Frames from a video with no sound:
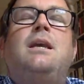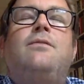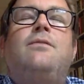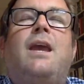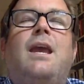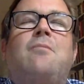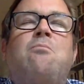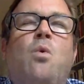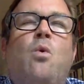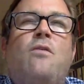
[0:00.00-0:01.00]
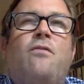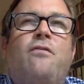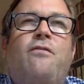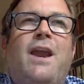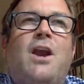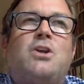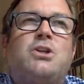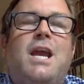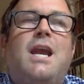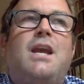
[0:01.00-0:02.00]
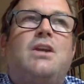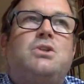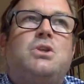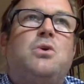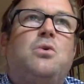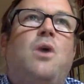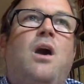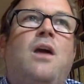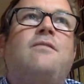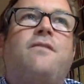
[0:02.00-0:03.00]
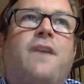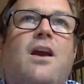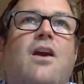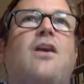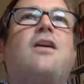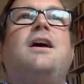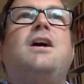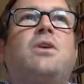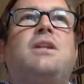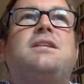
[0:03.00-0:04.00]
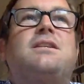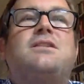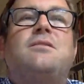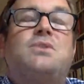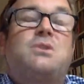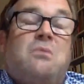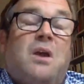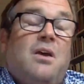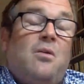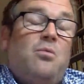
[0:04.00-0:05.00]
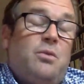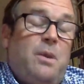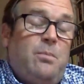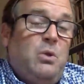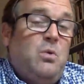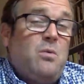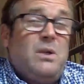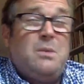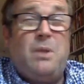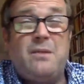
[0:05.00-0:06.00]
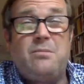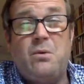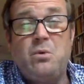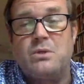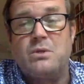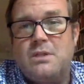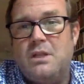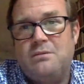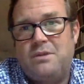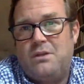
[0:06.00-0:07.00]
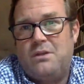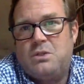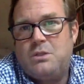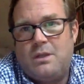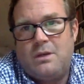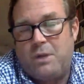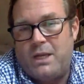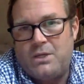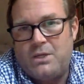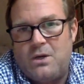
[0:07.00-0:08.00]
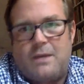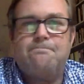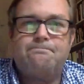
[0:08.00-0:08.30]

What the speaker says: give a more fair shake to unfair criticisms with people who aren't really playing by rules. They're playing dirty.